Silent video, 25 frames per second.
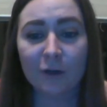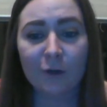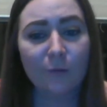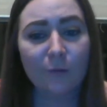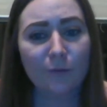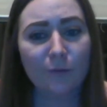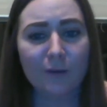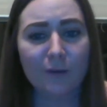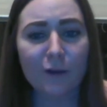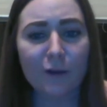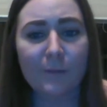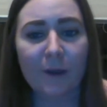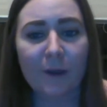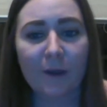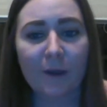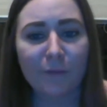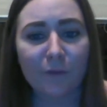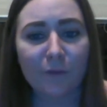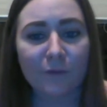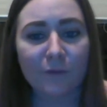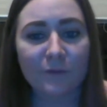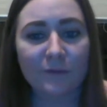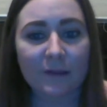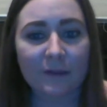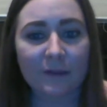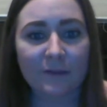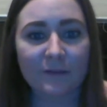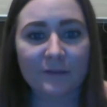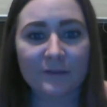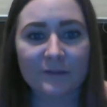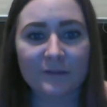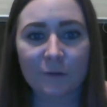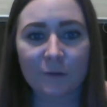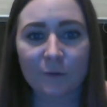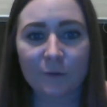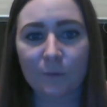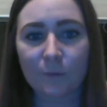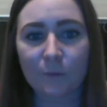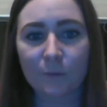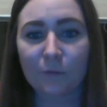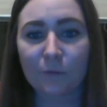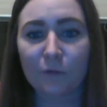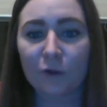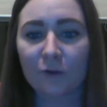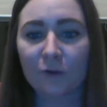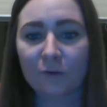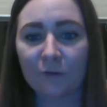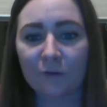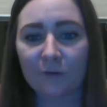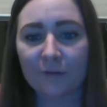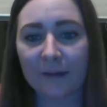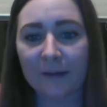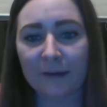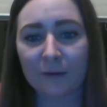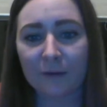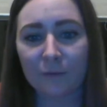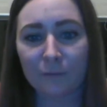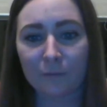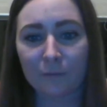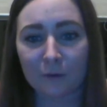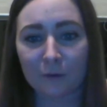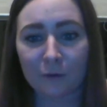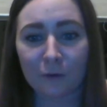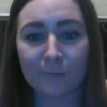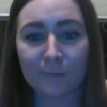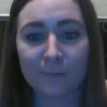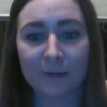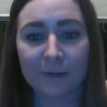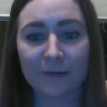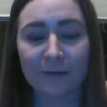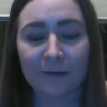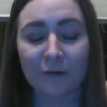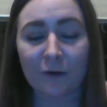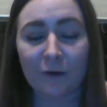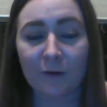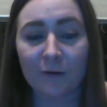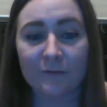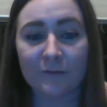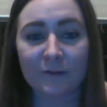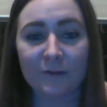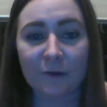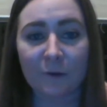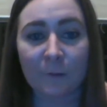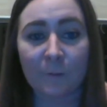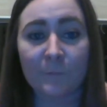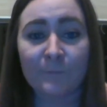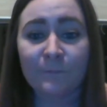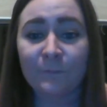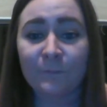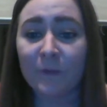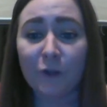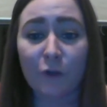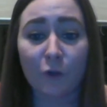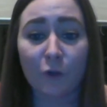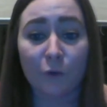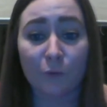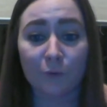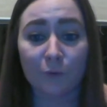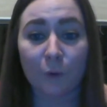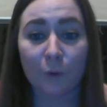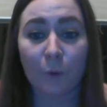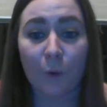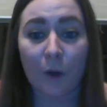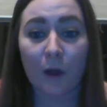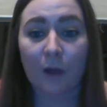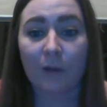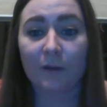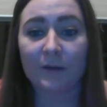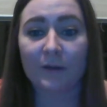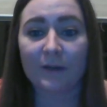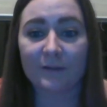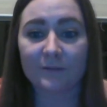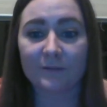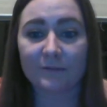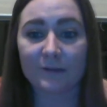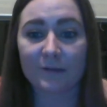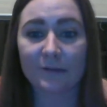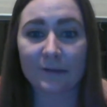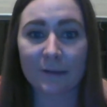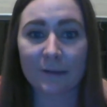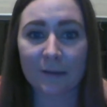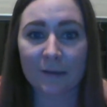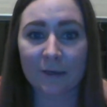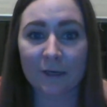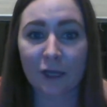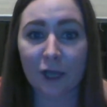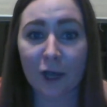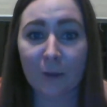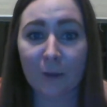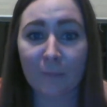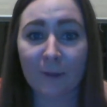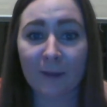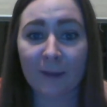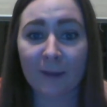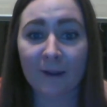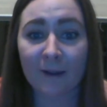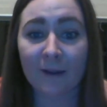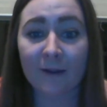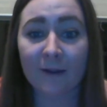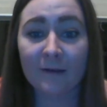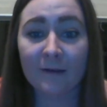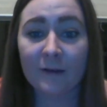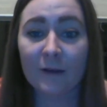Think about those things too and look for that in recruitment, and also, for qualities in incoming,